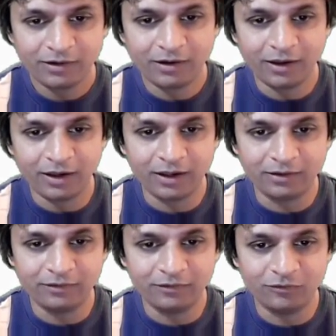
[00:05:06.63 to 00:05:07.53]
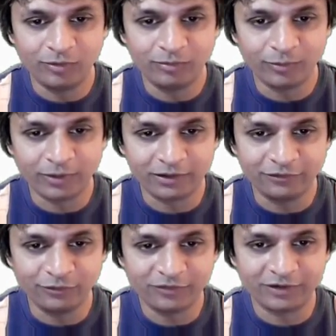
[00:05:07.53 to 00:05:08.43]
And maybe what I'll do
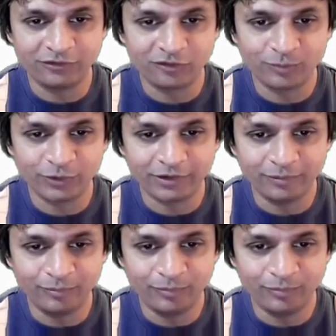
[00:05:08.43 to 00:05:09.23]
is I'll just put the